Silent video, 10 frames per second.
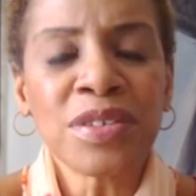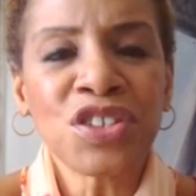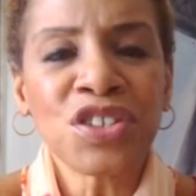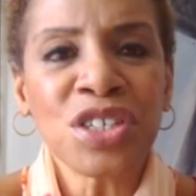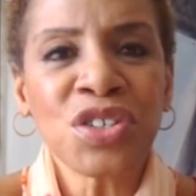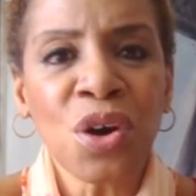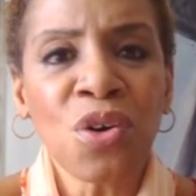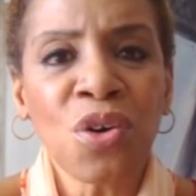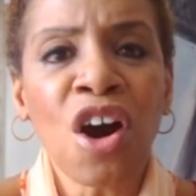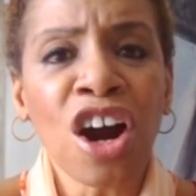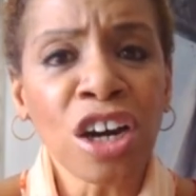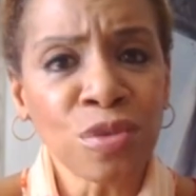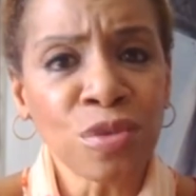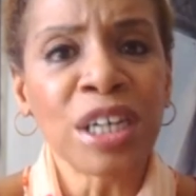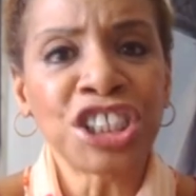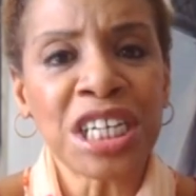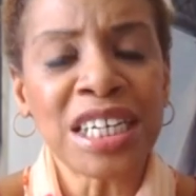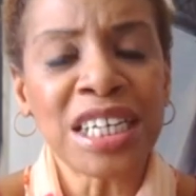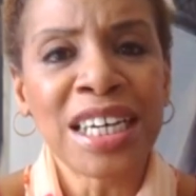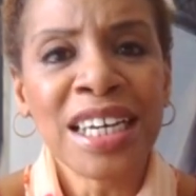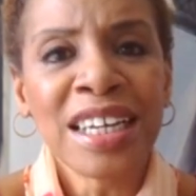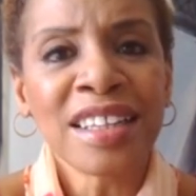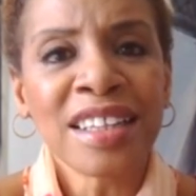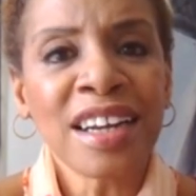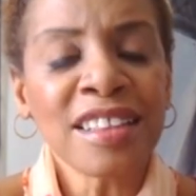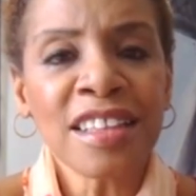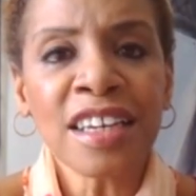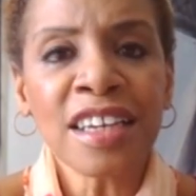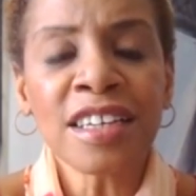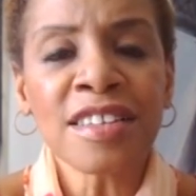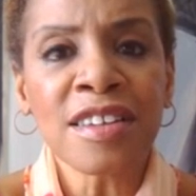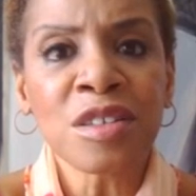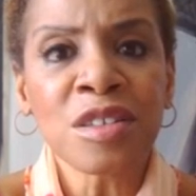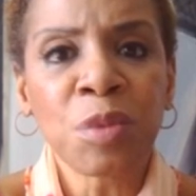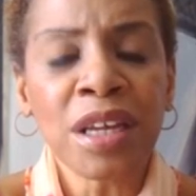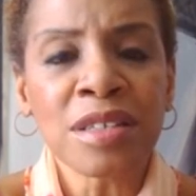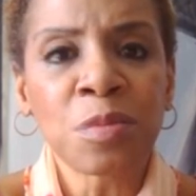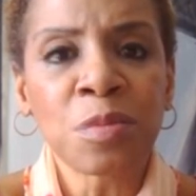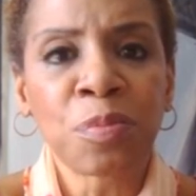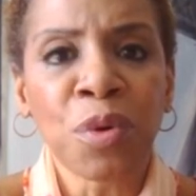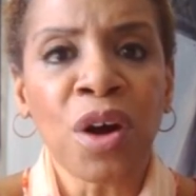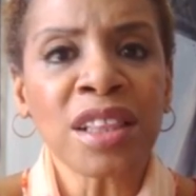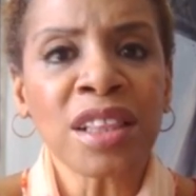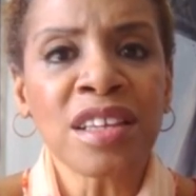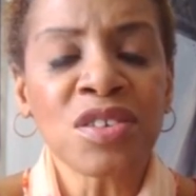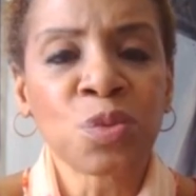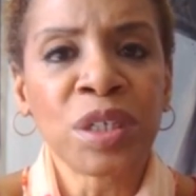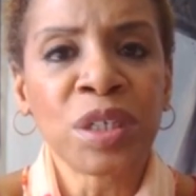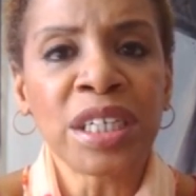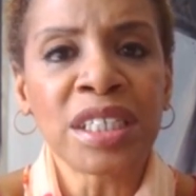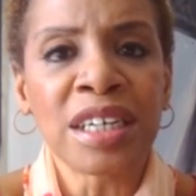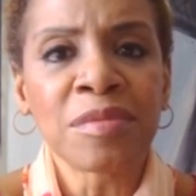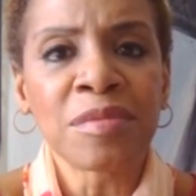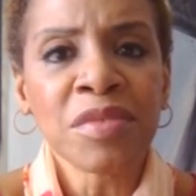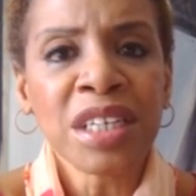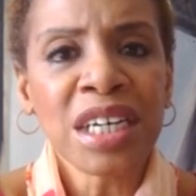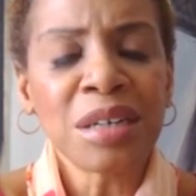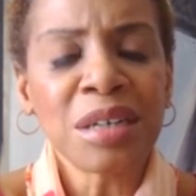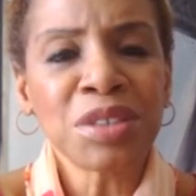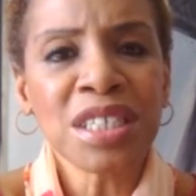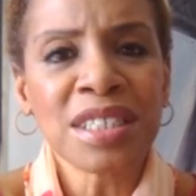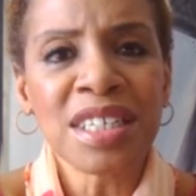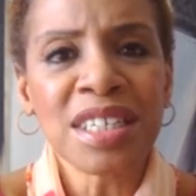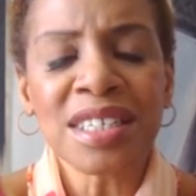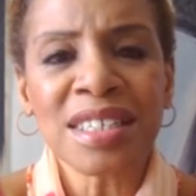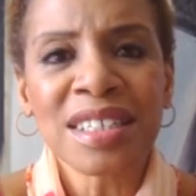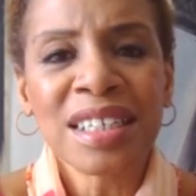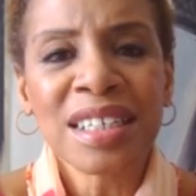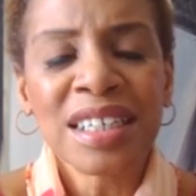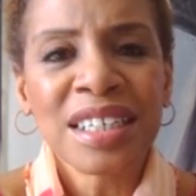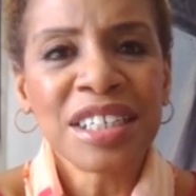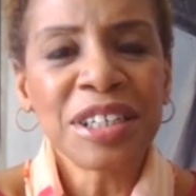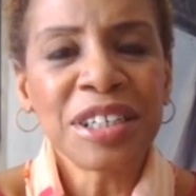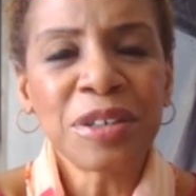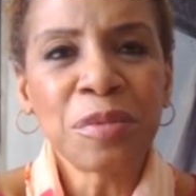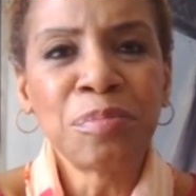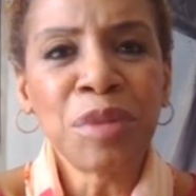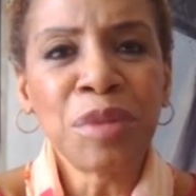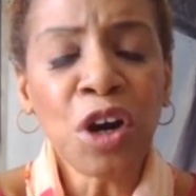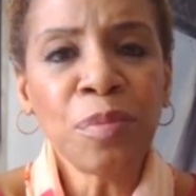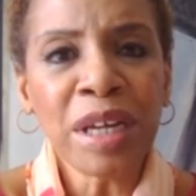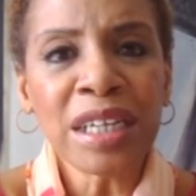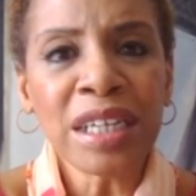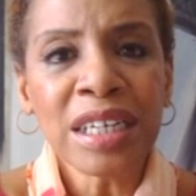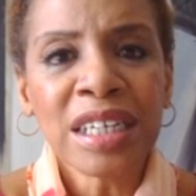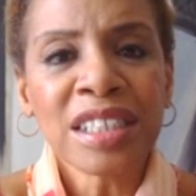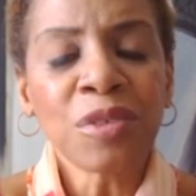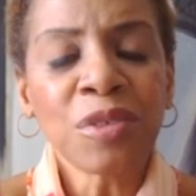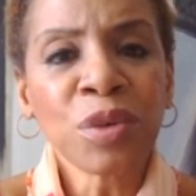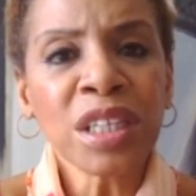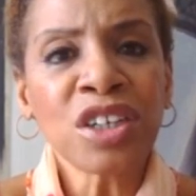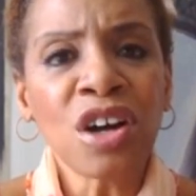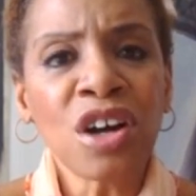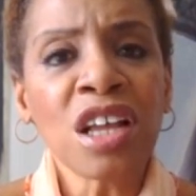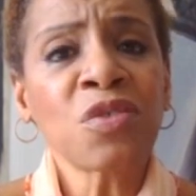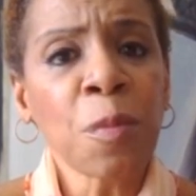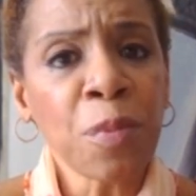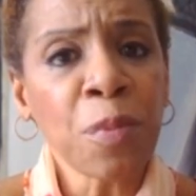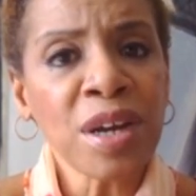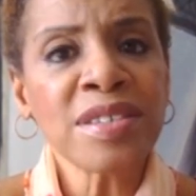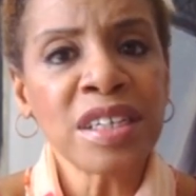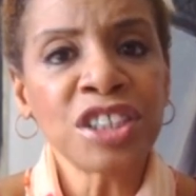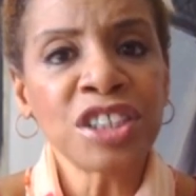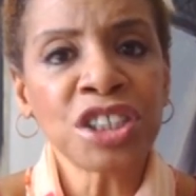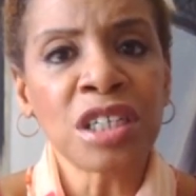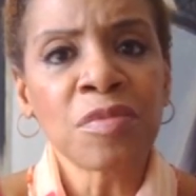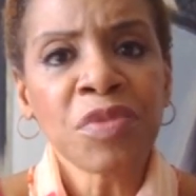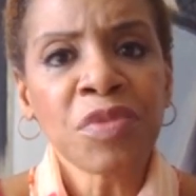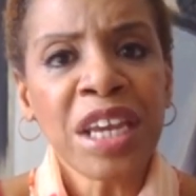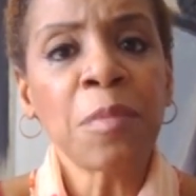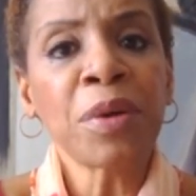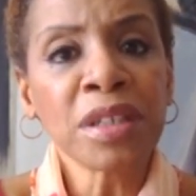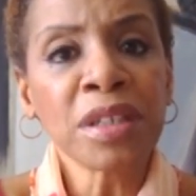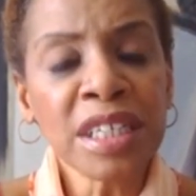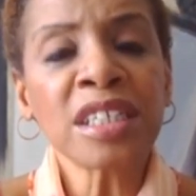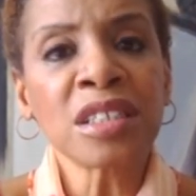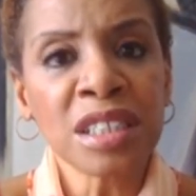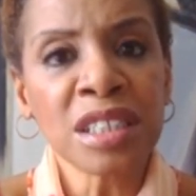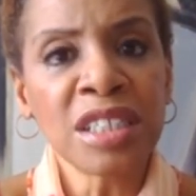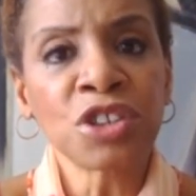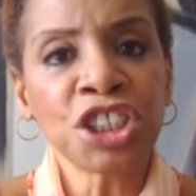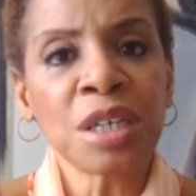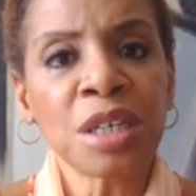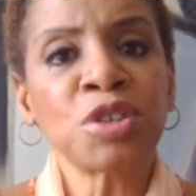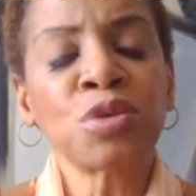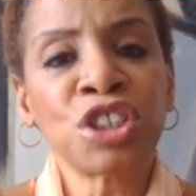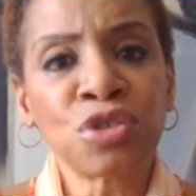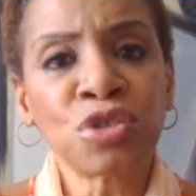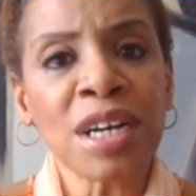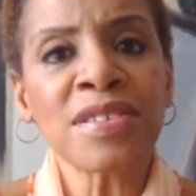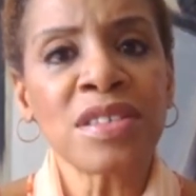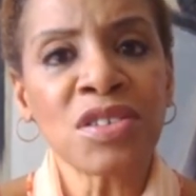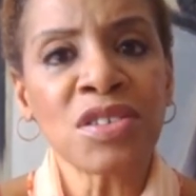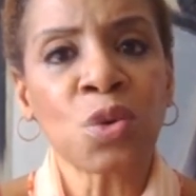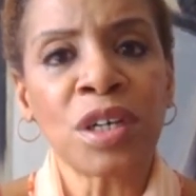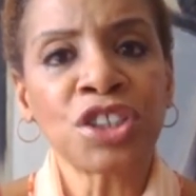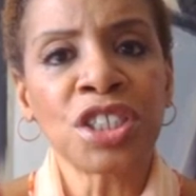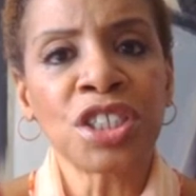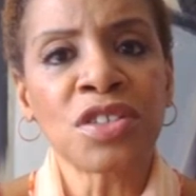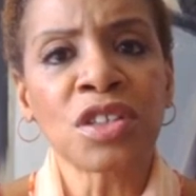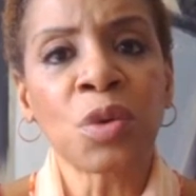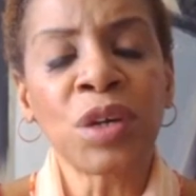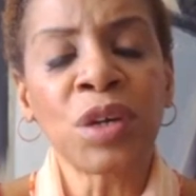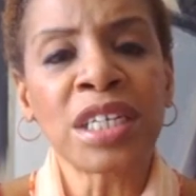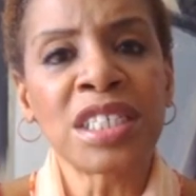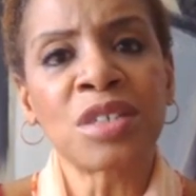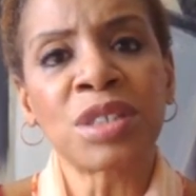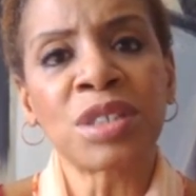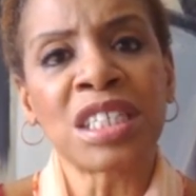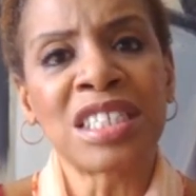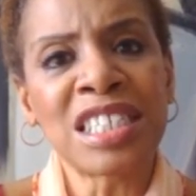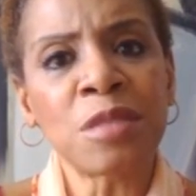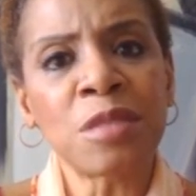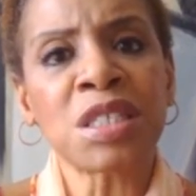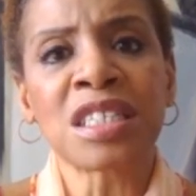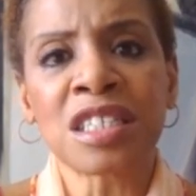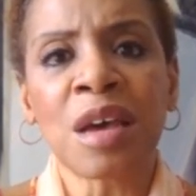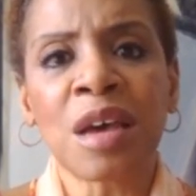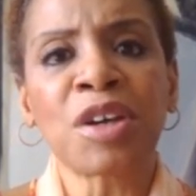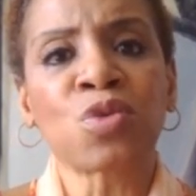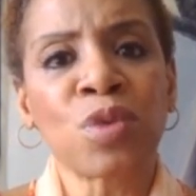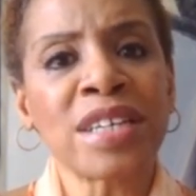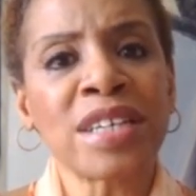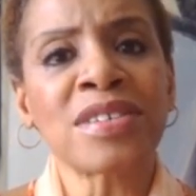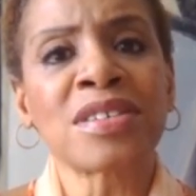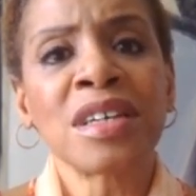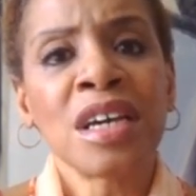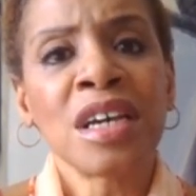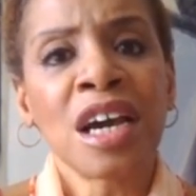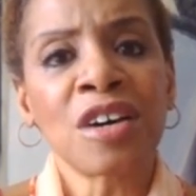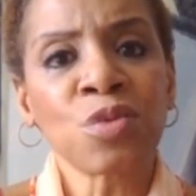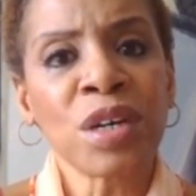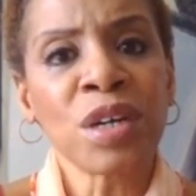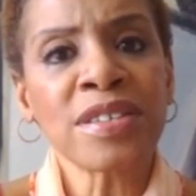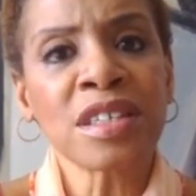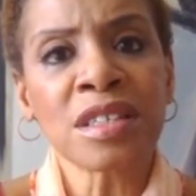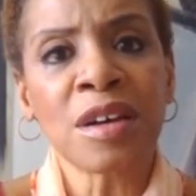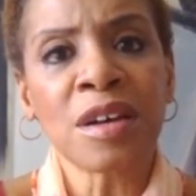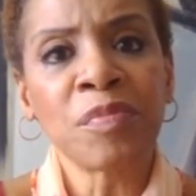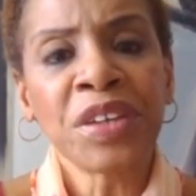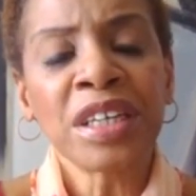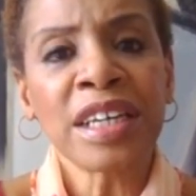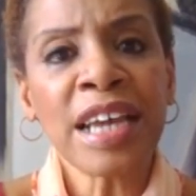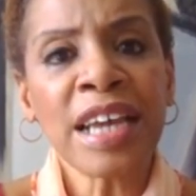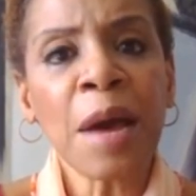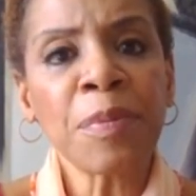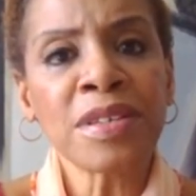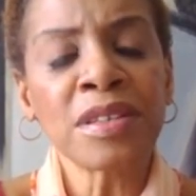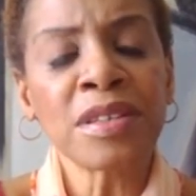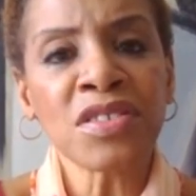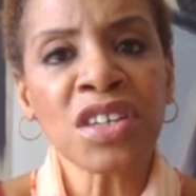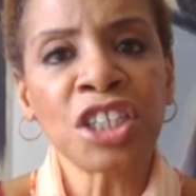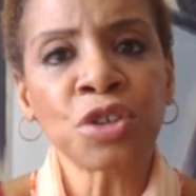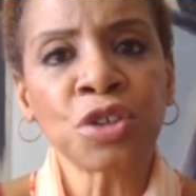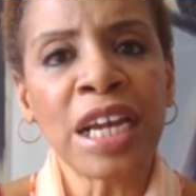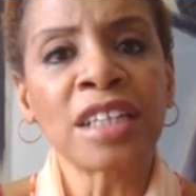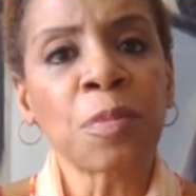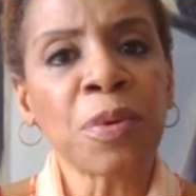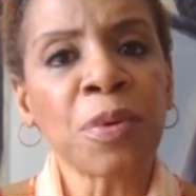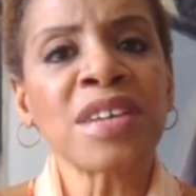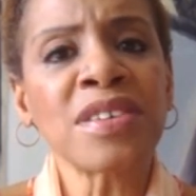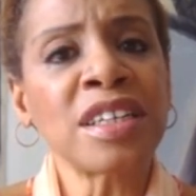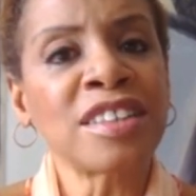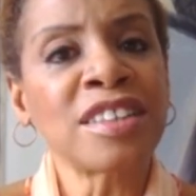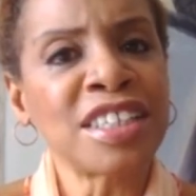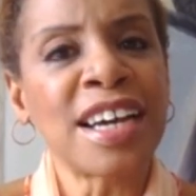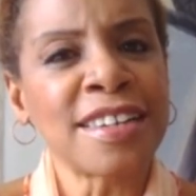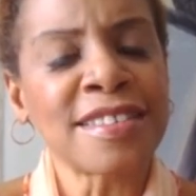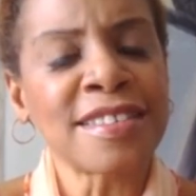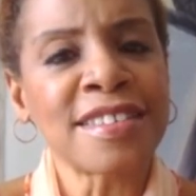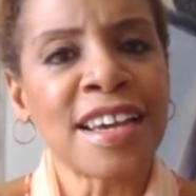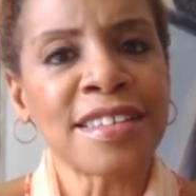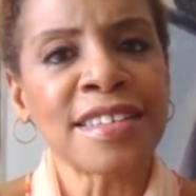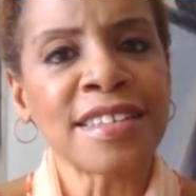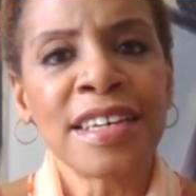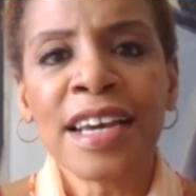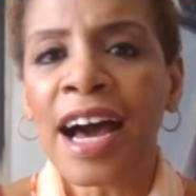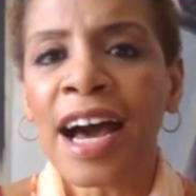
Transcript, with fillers: was just so heart wrenching that I think it is, has brought this really um, to this, you know, moment that really calls for presidential and political leadership to address these questions so that we can deal with the deep systemic racist, uh, racism that happens in this country. And the president of the United States,